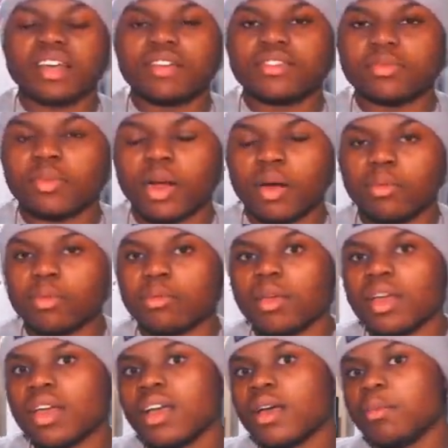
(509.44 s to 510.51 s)
this problem,
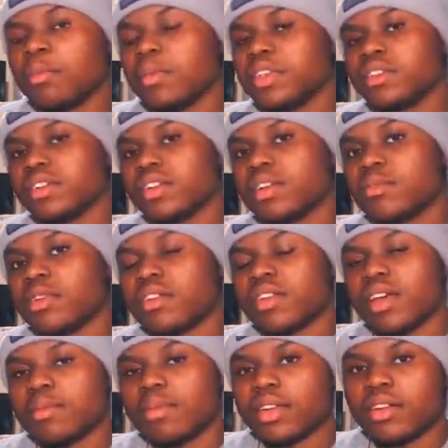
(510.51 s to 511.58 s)
be sure to let me know
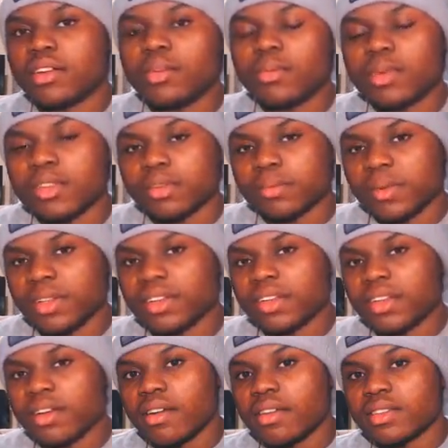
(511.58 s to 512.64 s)
down below, because I'm really
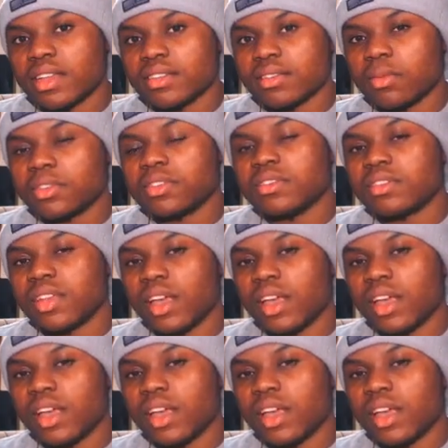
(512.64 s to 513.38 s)
curious as to what you think